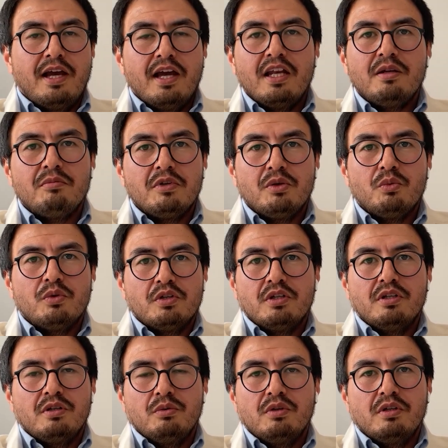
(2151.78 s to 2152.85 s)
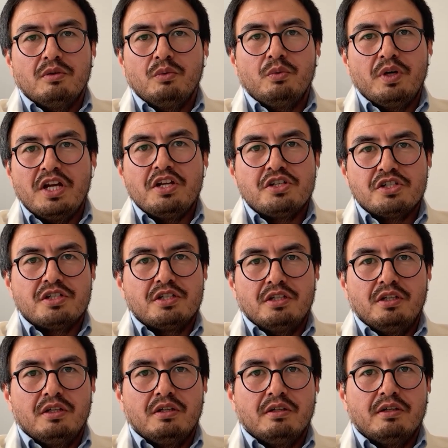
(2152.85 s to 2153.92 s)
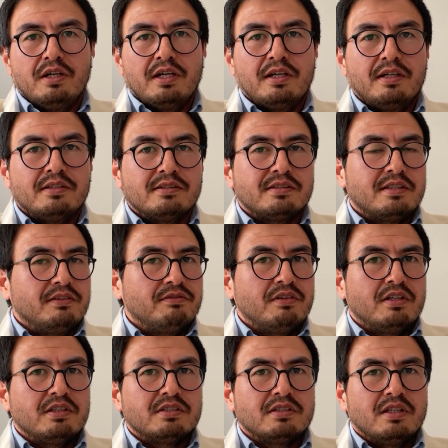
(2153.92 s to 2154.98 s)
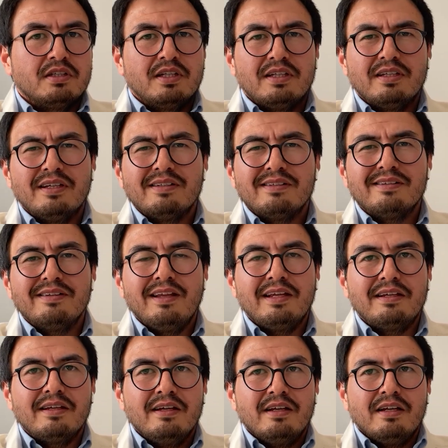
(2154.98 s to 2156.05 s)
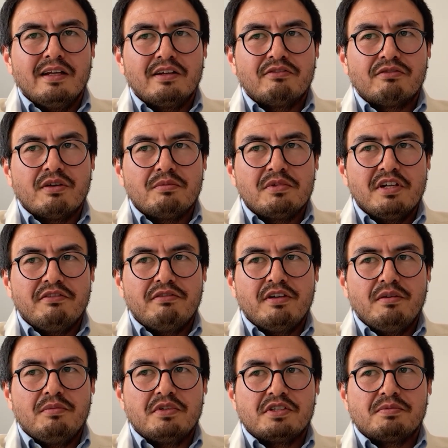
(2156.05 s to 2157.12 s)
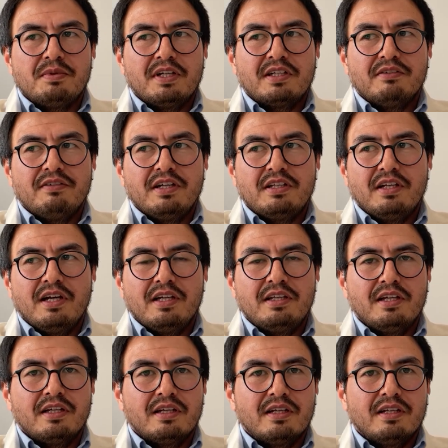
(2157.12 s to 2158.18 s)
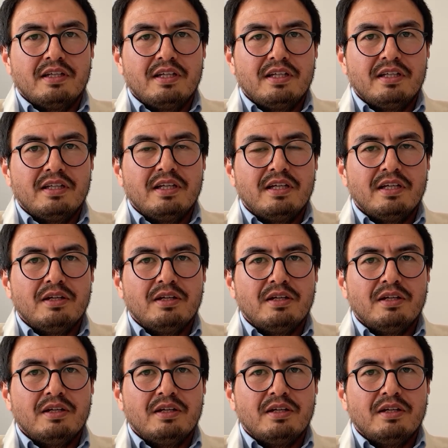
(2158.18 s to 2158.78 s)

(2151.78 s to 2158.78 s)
enemy would waged, against Afghanistan. That from different perspective, I think the